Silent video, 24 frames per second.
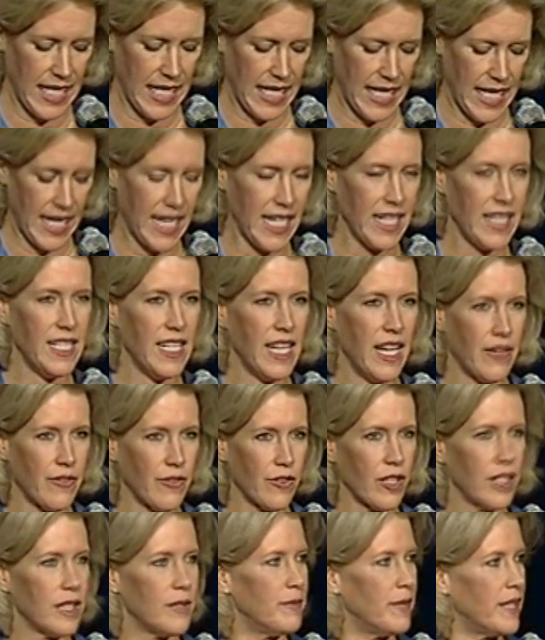He never
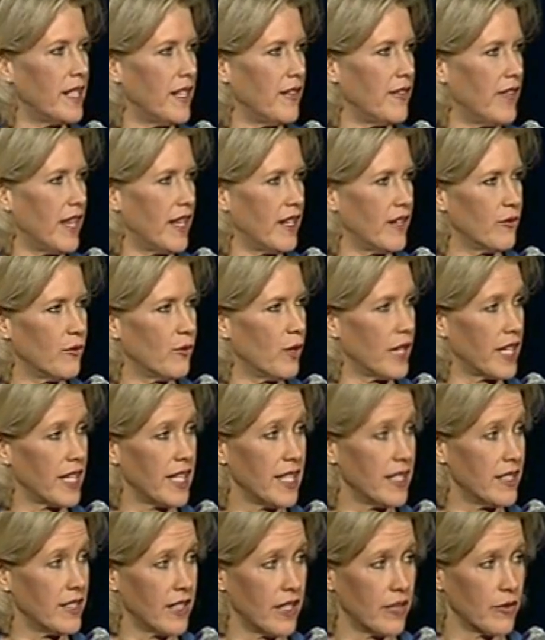admitted that what he
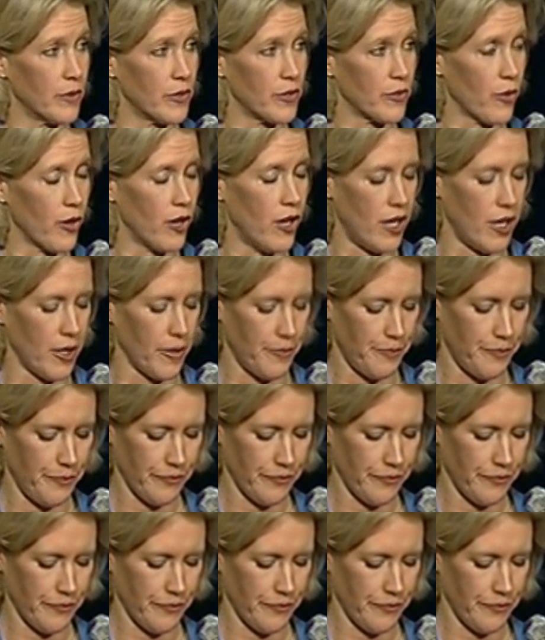had done was wrong.